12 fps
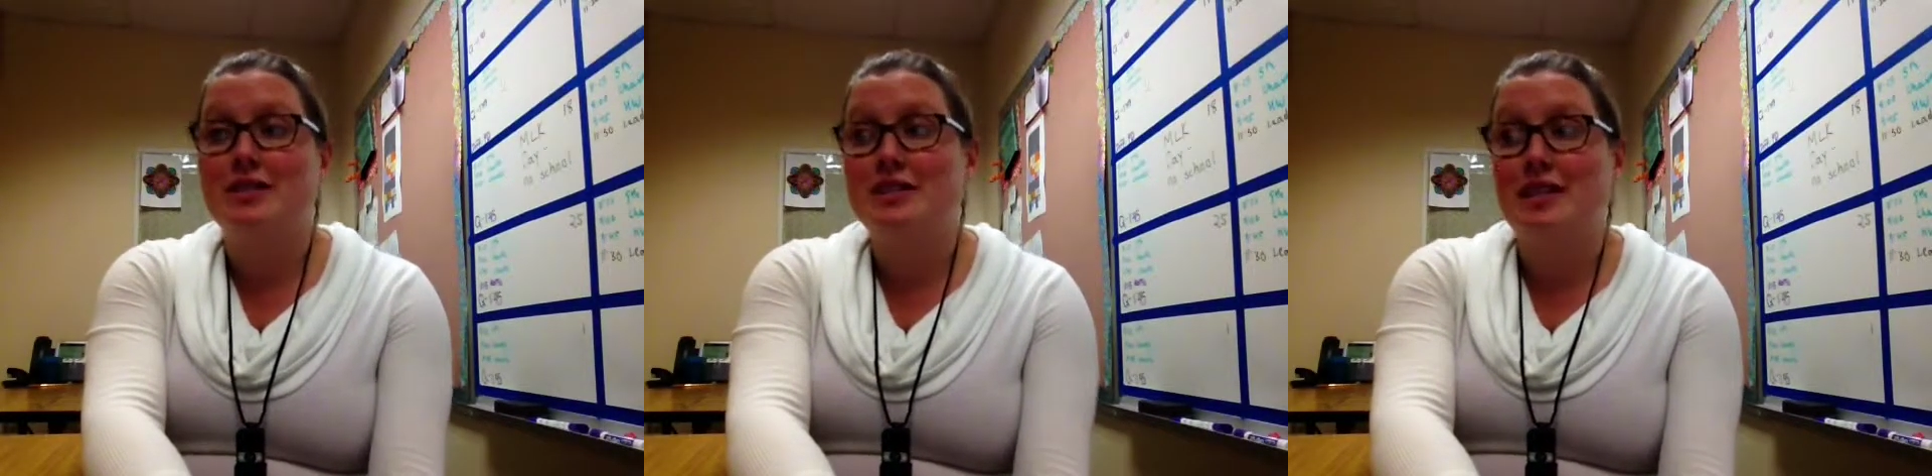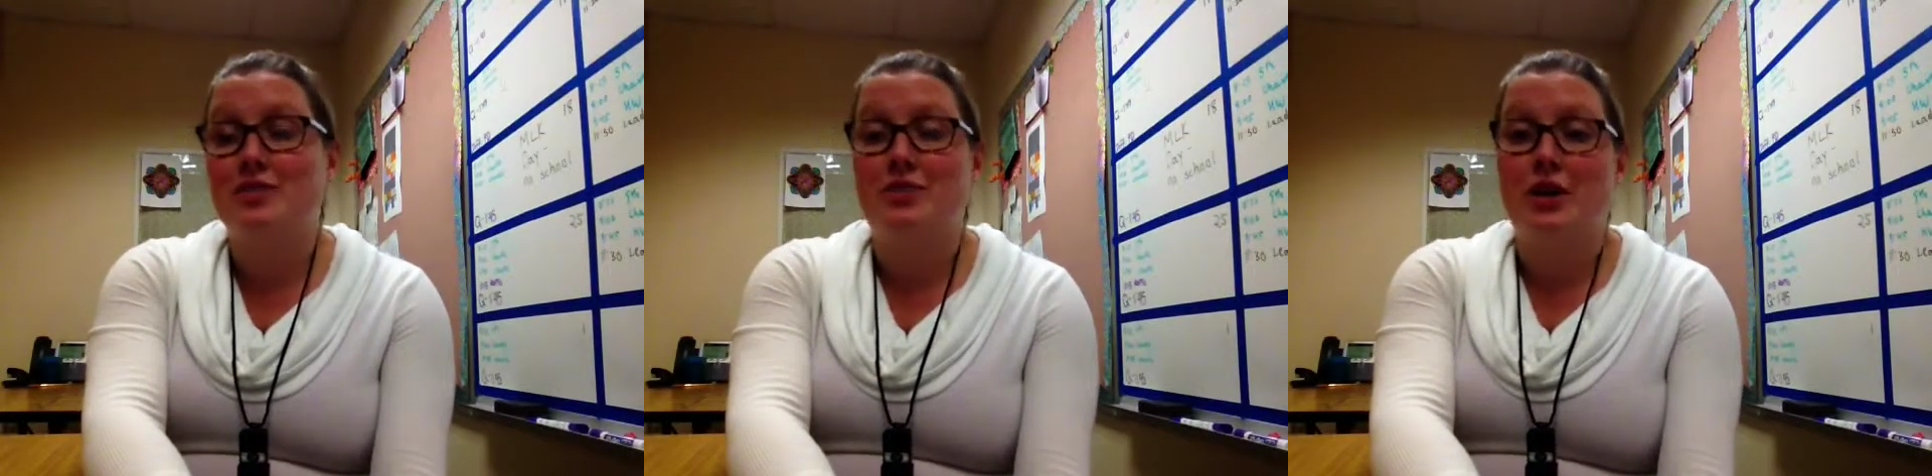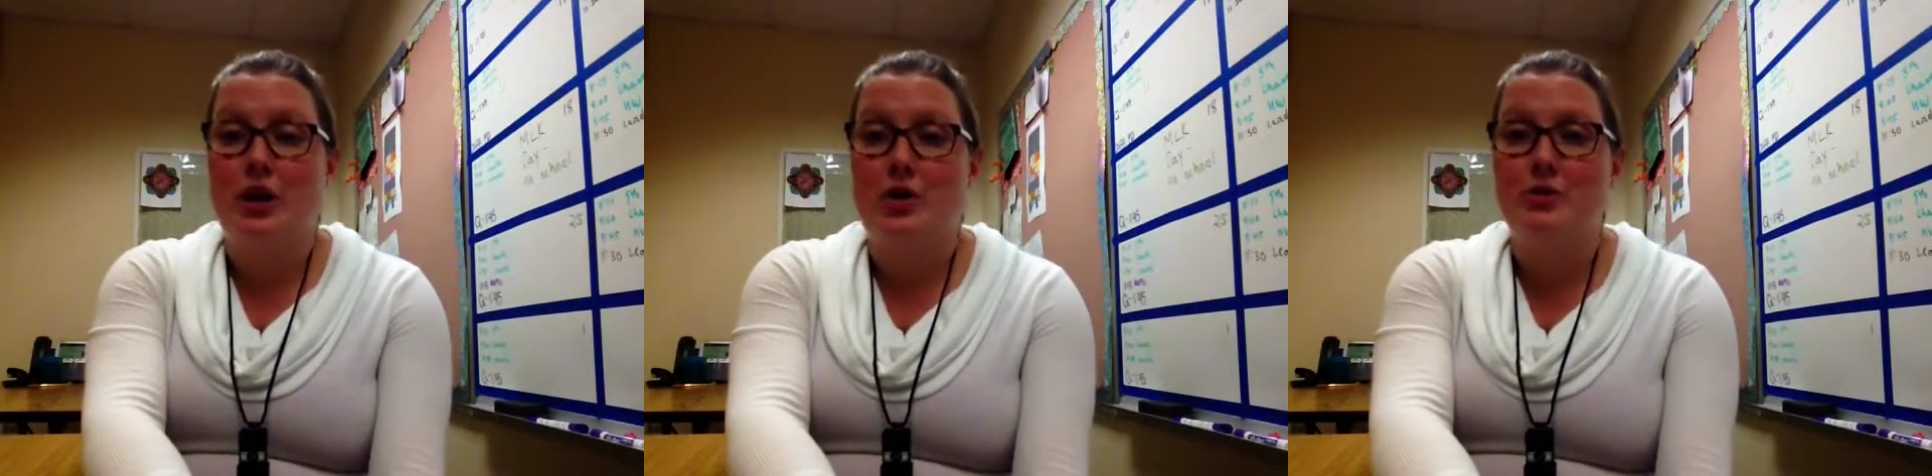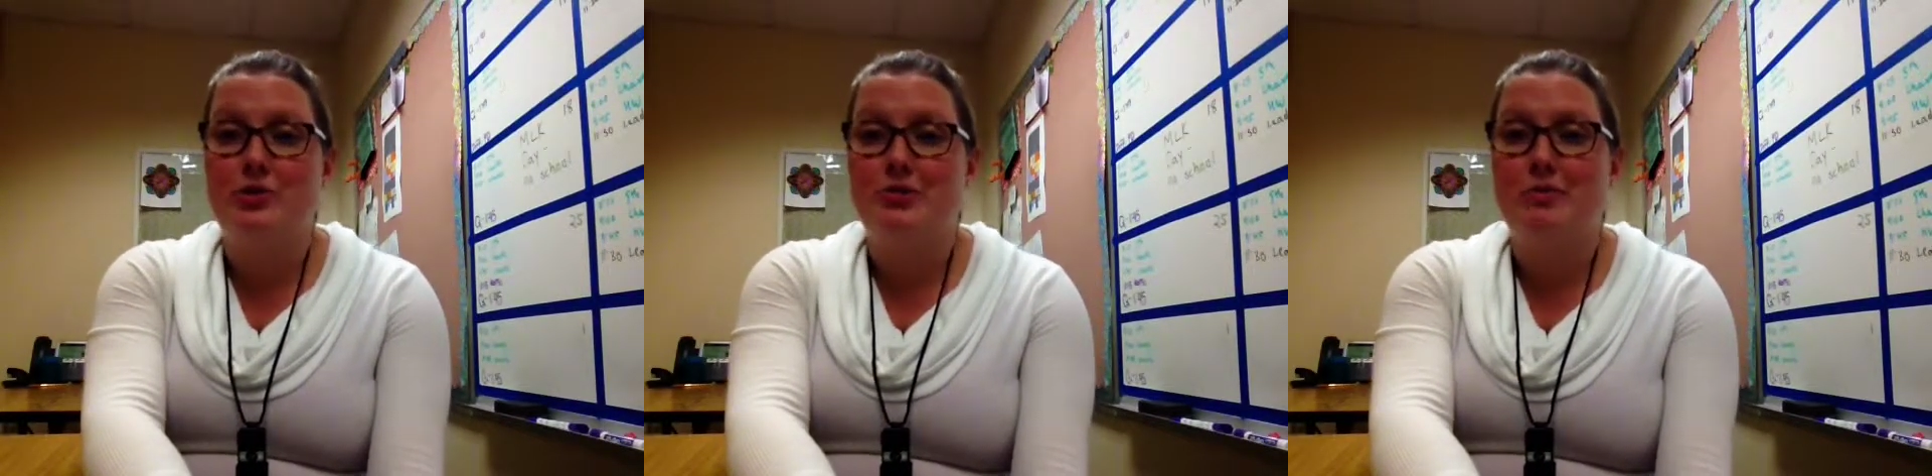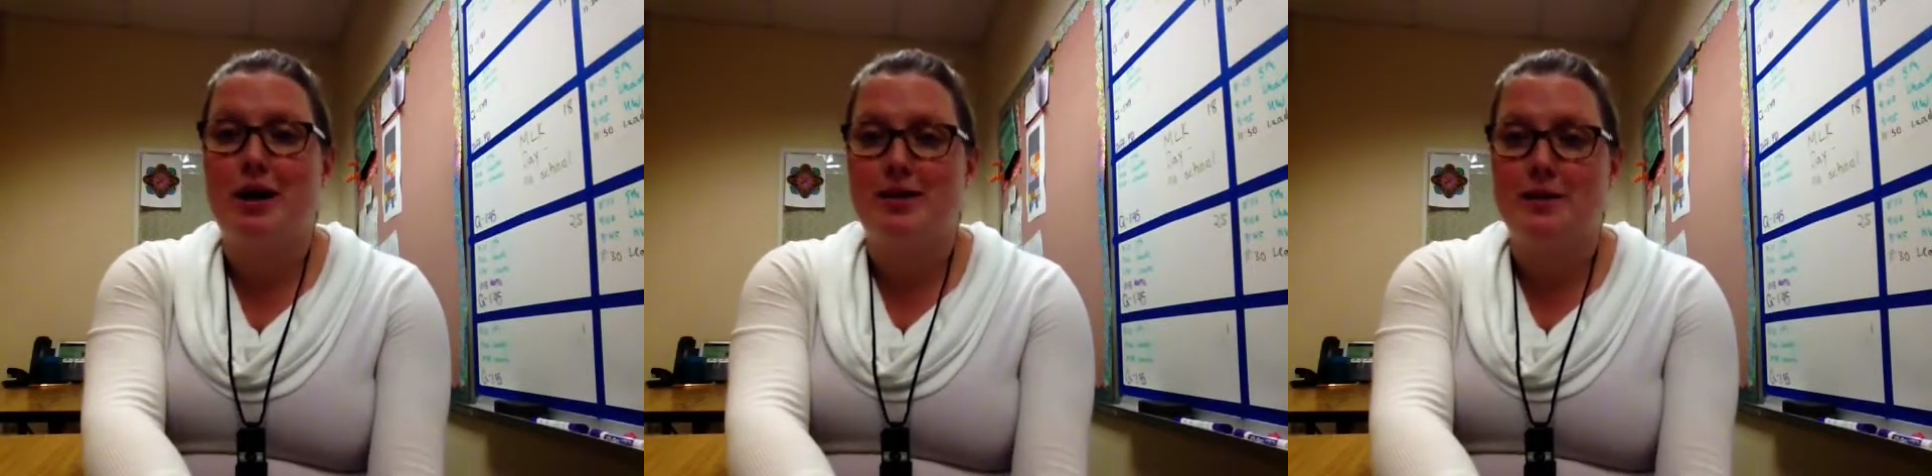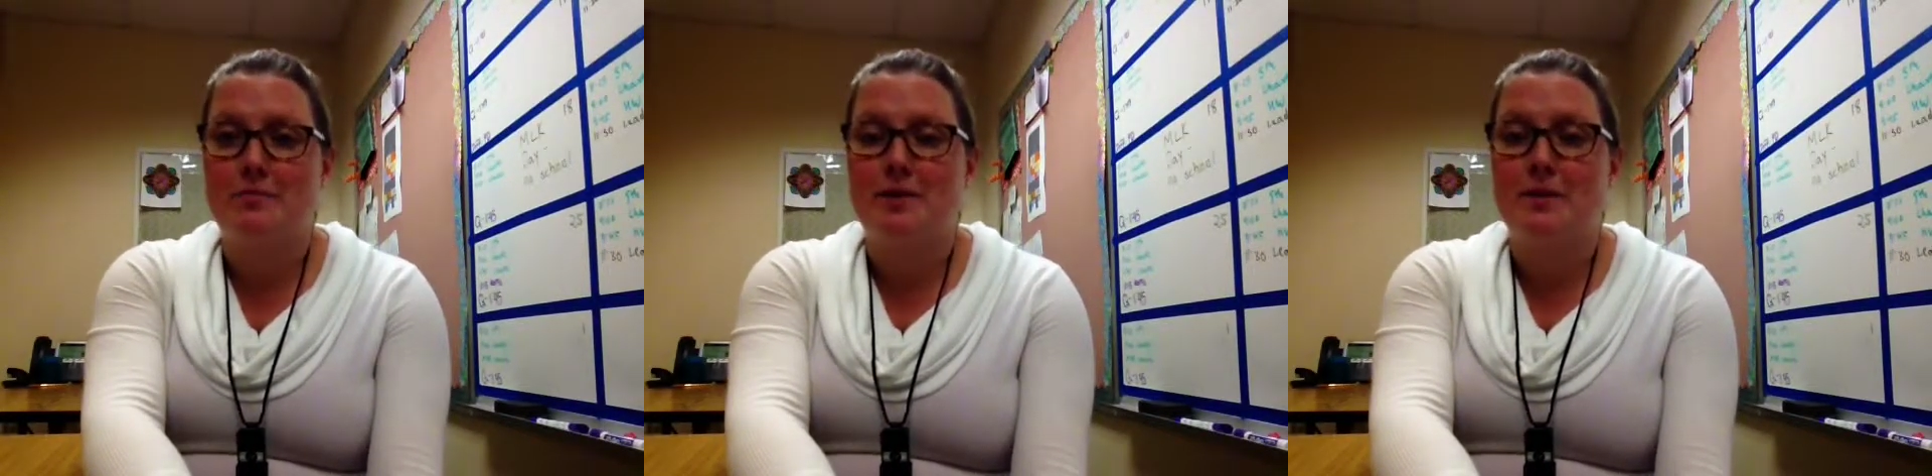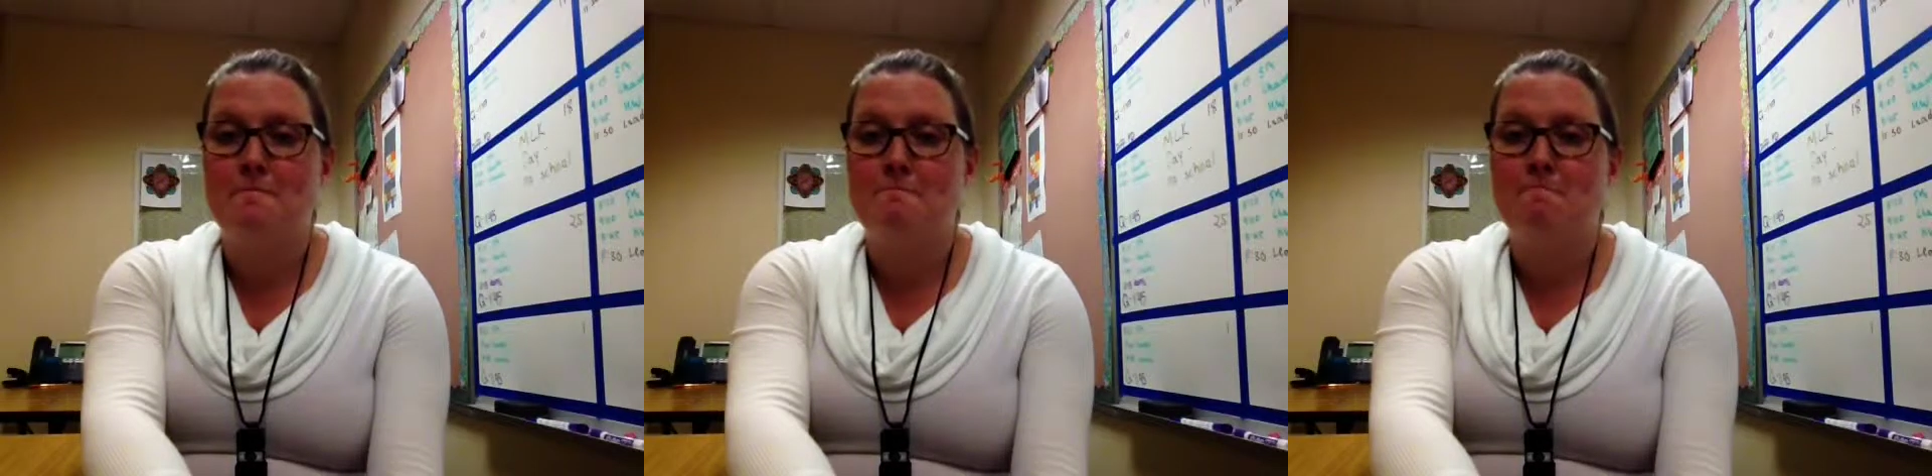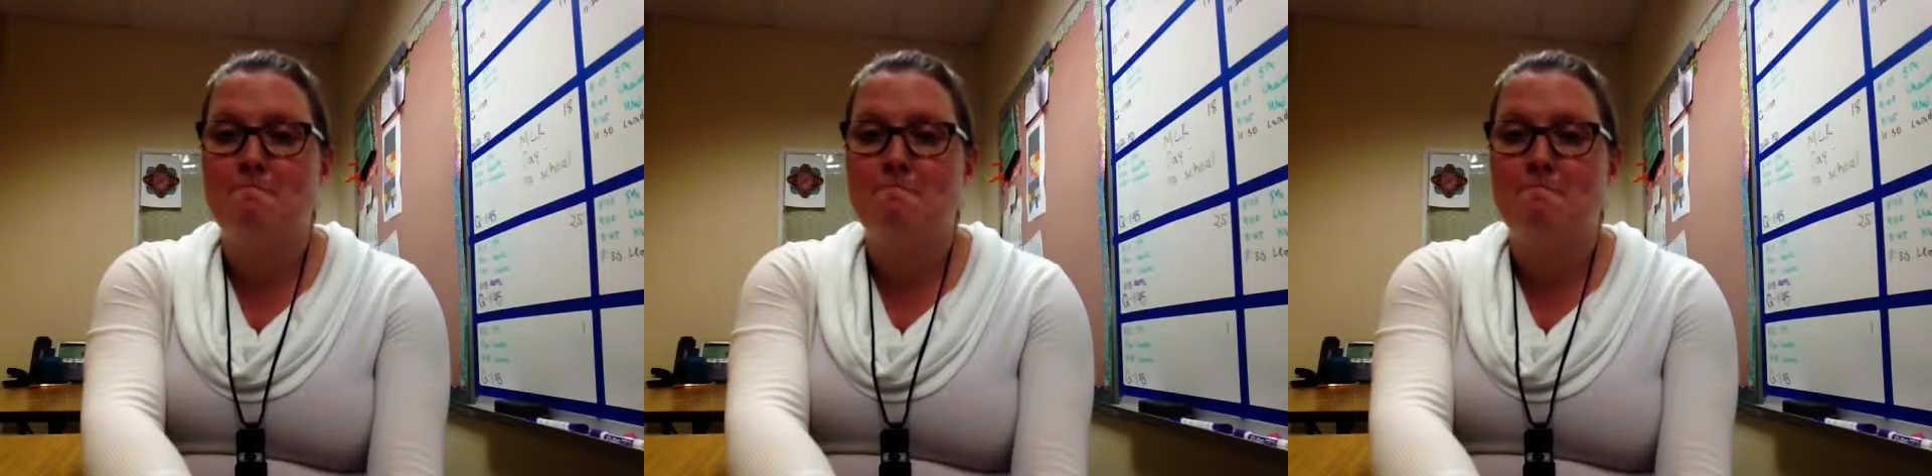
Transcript: successful coach possible.